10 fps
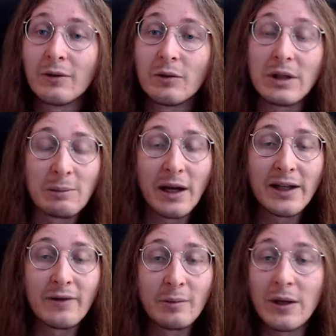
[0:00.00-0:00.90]
It might
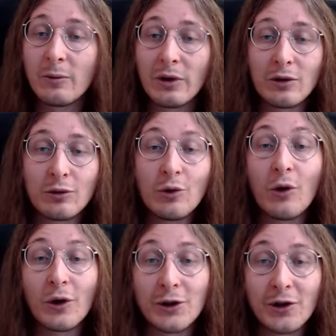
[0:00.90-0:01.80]
even be with 2
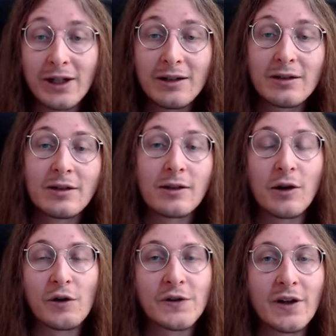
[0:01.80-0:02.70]
or 3,
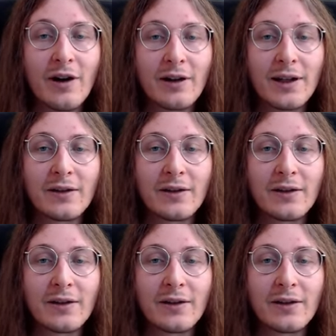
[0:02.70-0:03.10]
considering